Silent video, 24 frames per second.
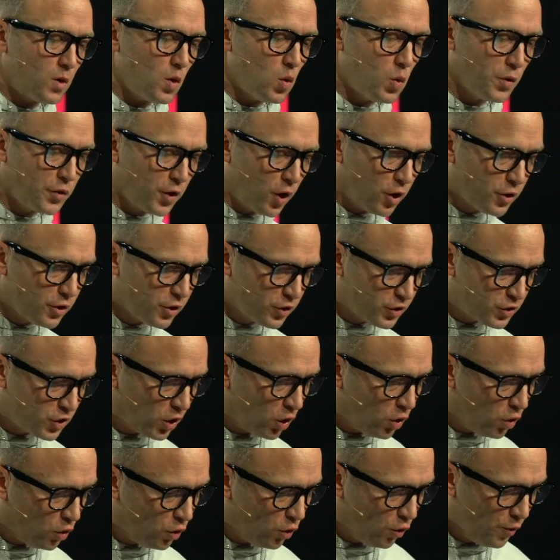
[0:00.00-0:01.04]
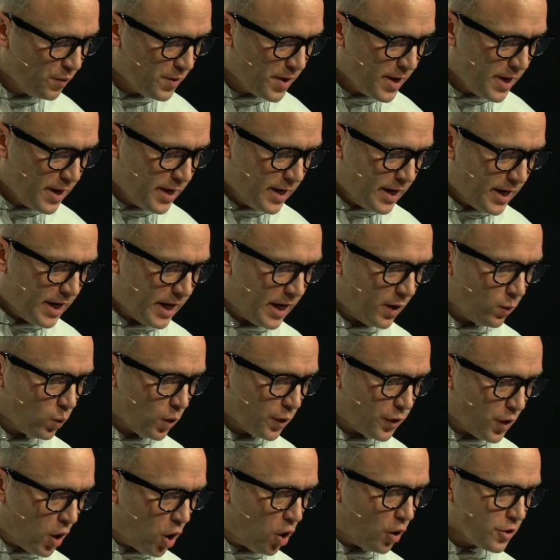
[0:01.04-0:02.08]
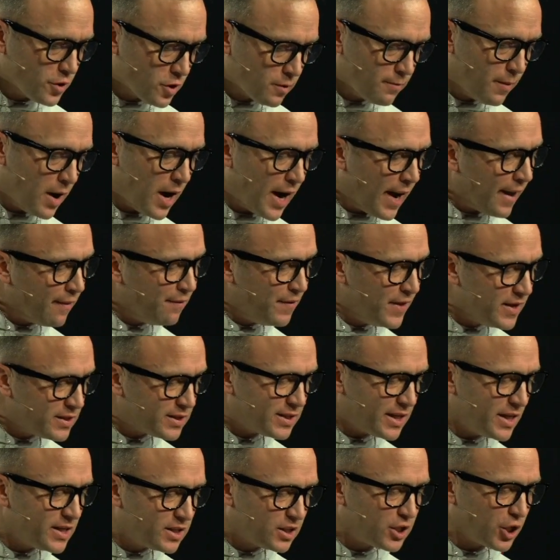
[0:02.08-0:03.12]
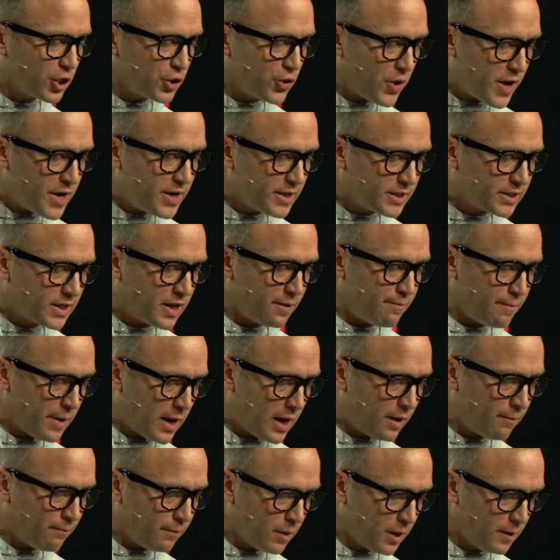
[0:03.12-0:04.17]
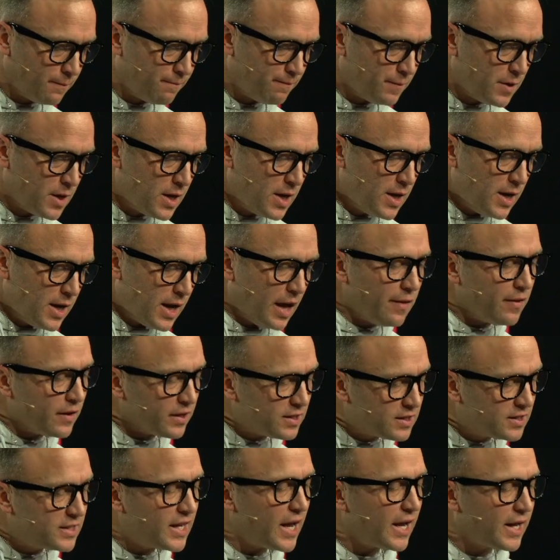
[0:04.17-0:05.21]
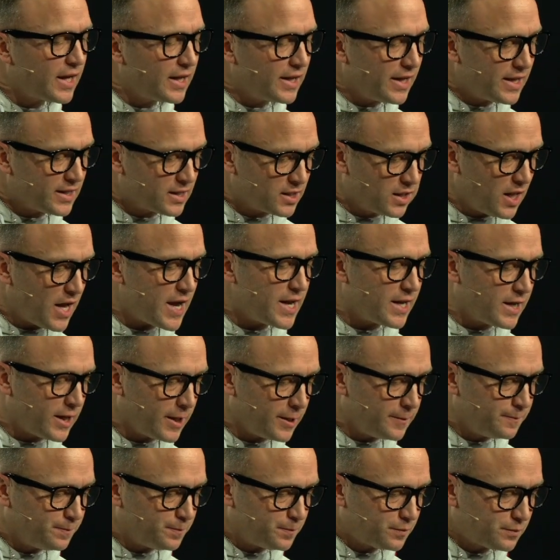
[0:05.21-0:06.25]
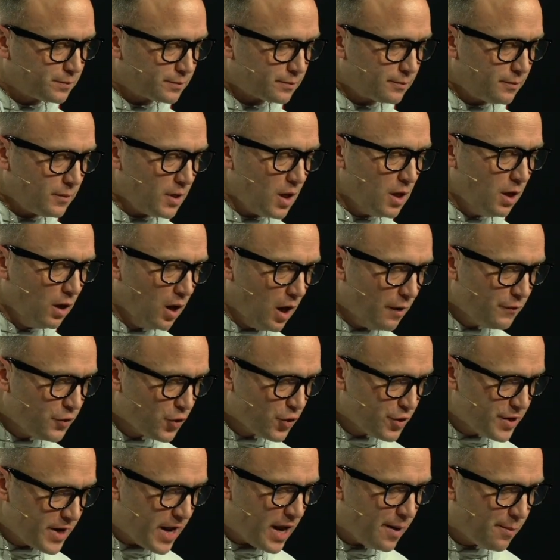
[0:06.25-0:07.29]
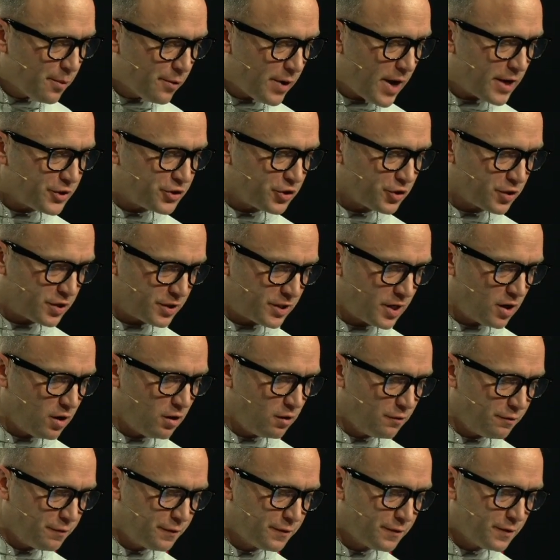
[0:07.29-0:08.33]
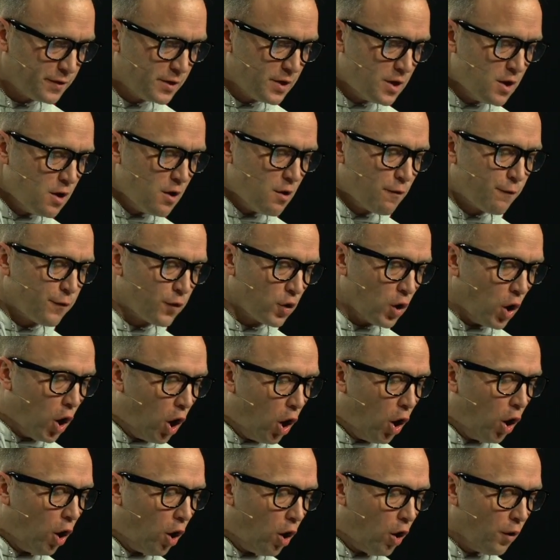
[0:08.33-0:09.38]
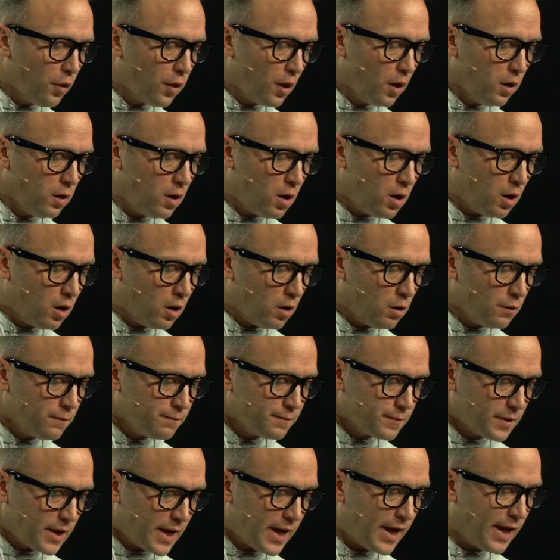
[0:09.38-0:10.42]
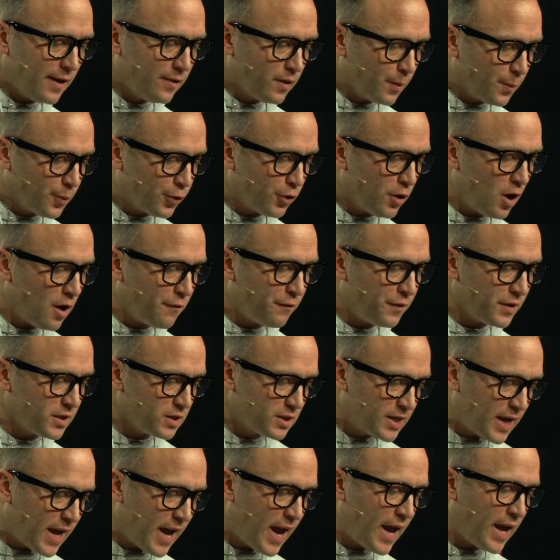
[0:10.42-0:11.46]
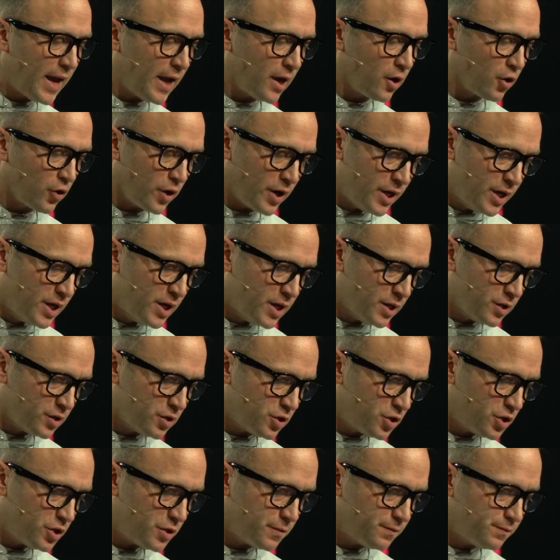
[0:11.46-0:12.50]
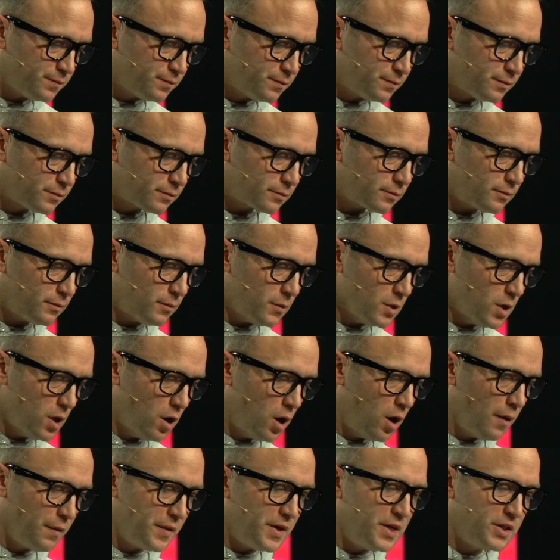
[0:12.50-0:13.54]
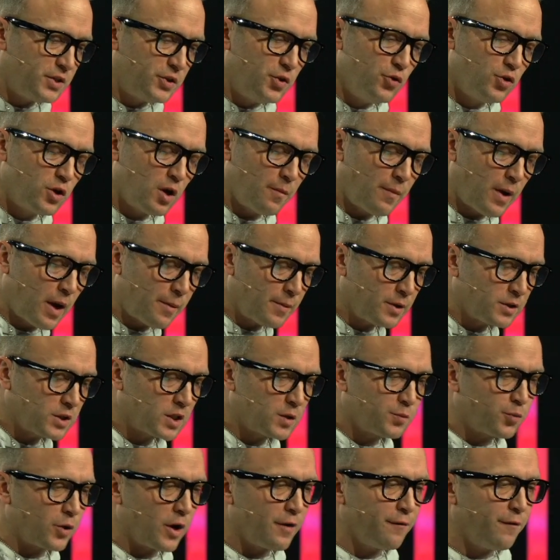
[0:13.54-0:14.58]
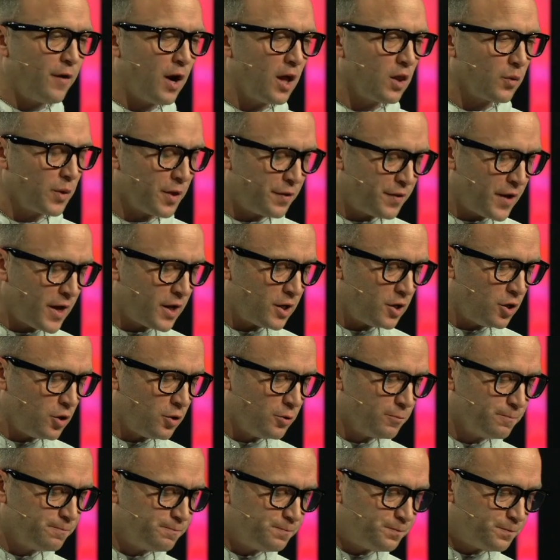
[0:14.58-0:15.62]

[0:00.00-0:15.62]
with all your soul, and with all your mind. This is the greatest commandment. And the second is like it, love your neighbor as yourself, for all the law and the prophets hang or hinge on these two commandments." Let's pray. Father, we thank you